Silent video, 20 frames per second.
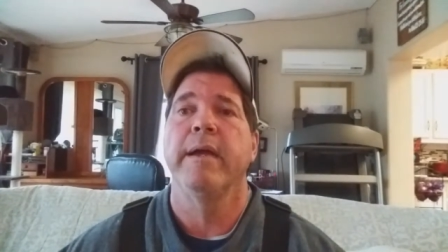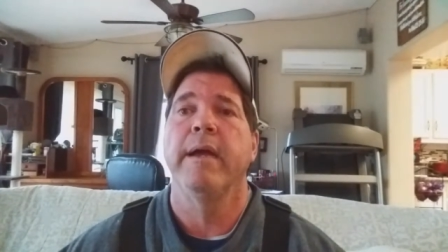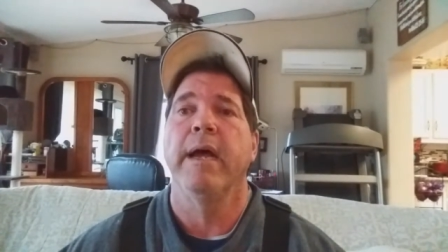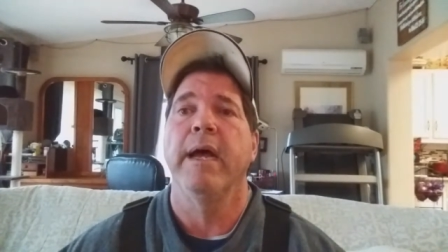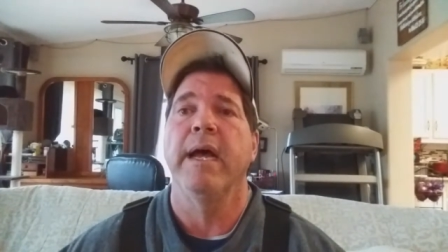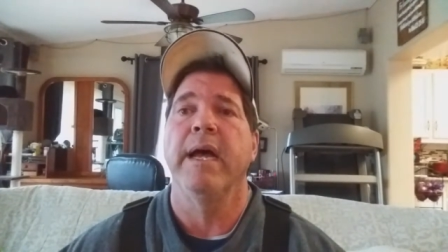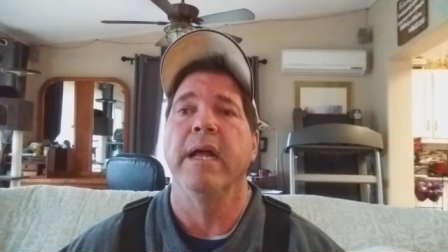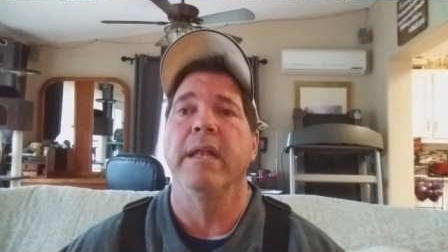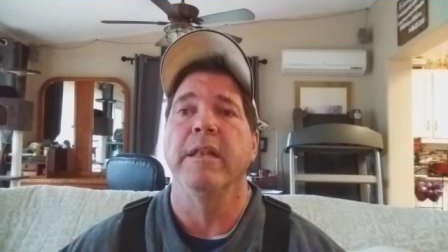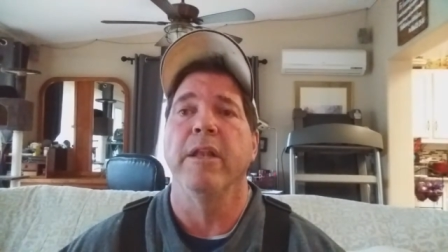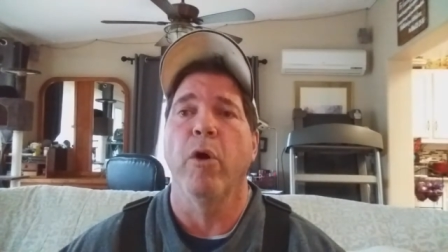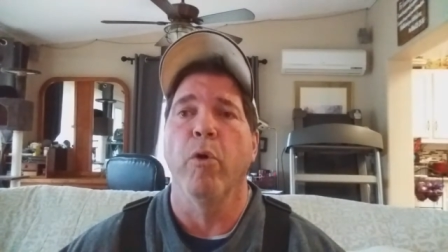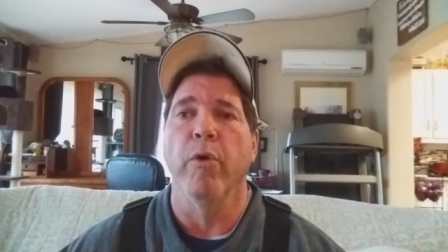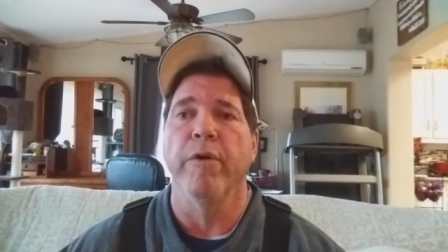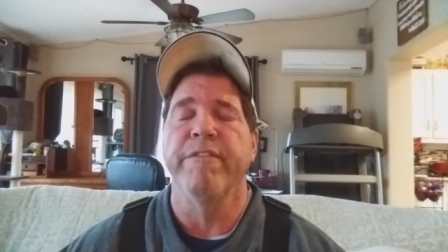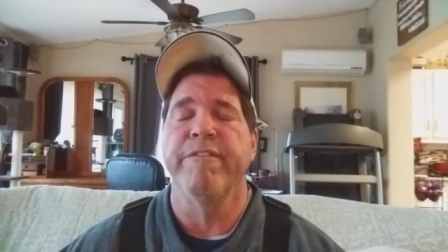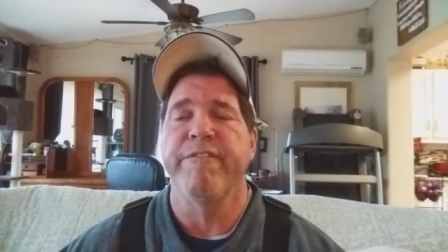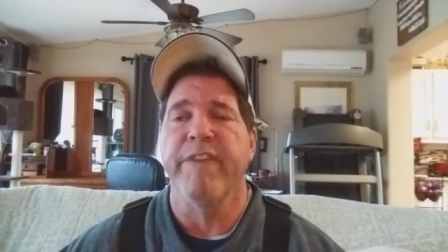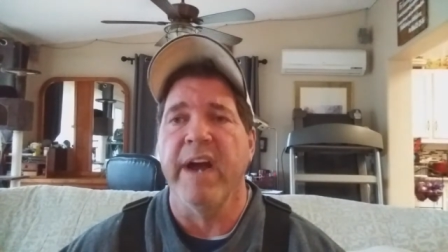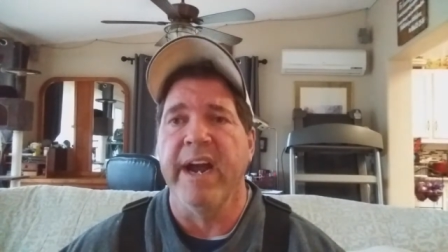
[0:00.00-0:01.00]
lower
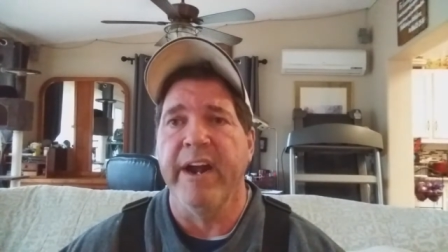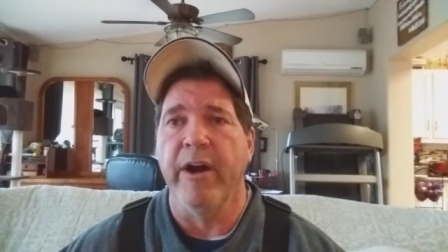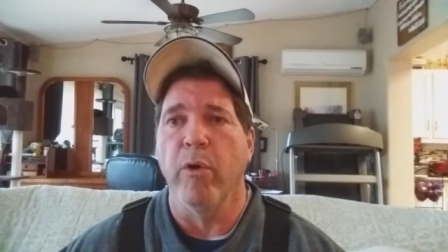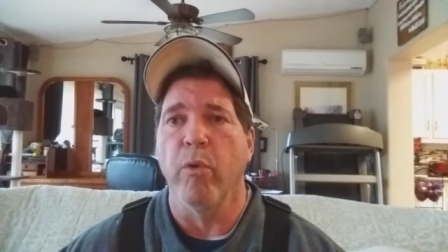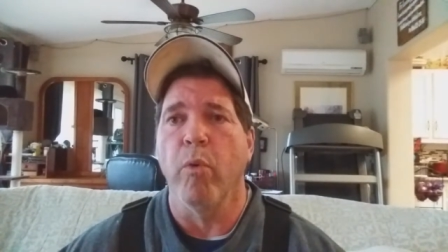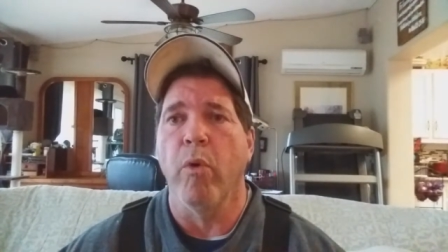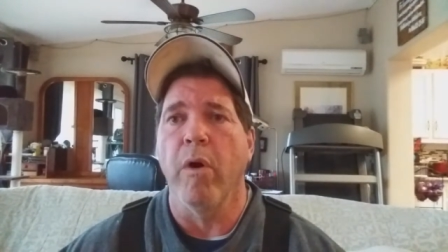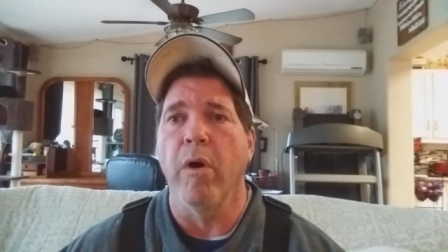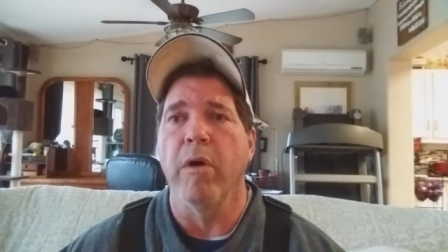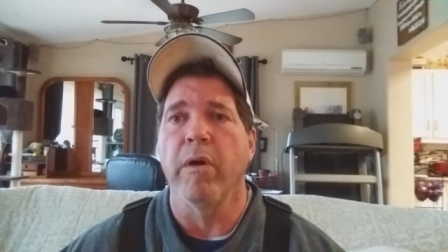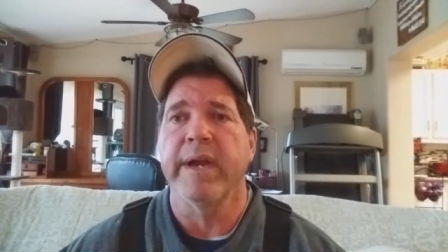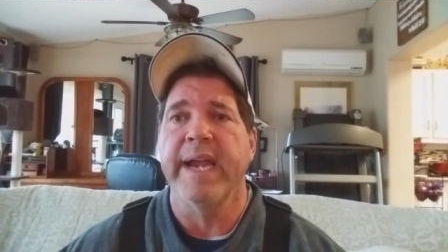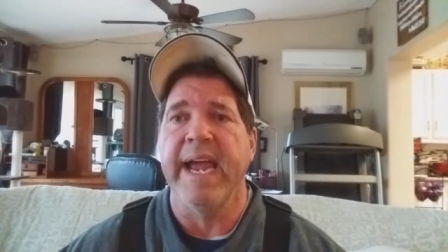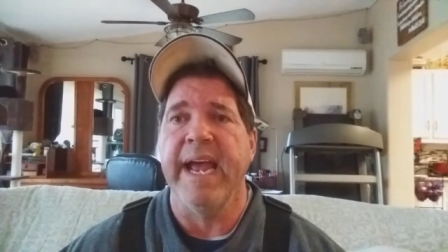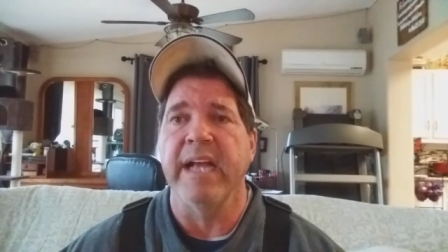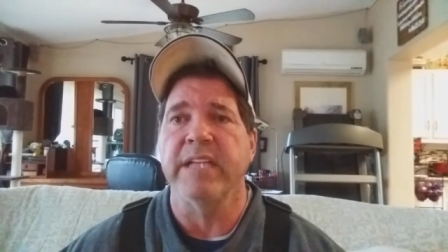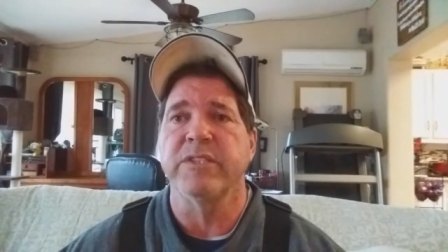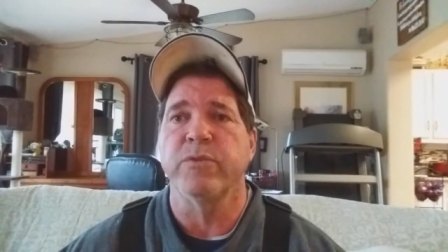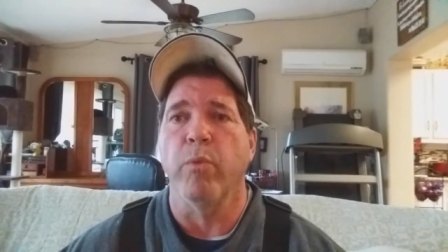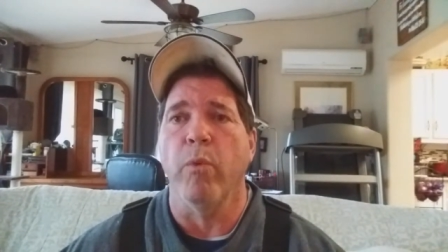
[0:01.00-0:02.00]
firewall,
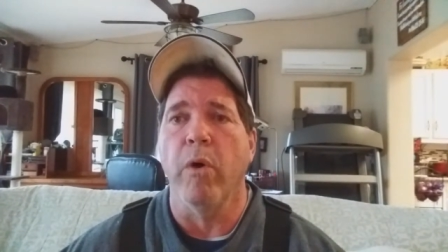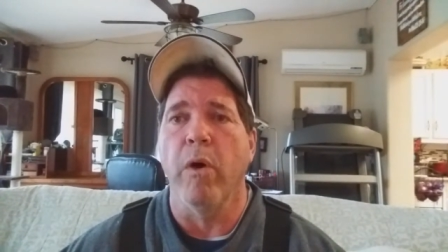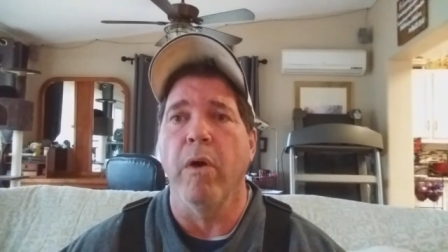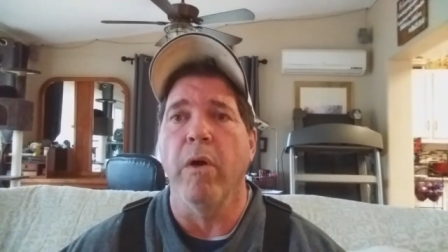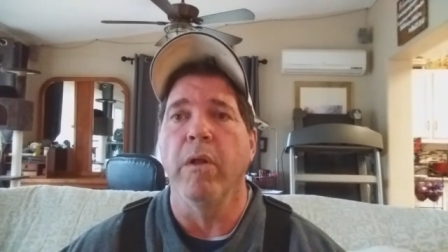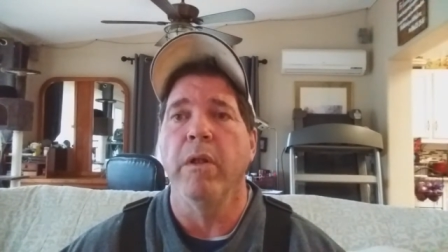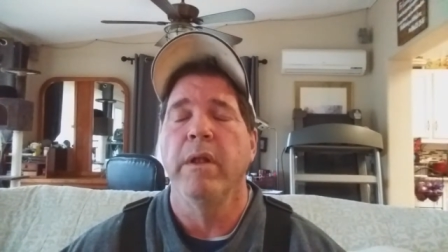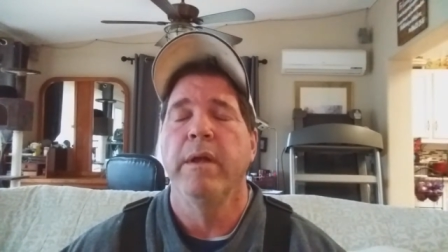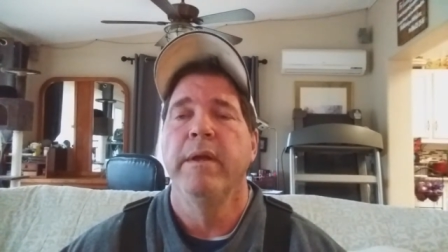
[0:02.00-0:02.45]
cast wall.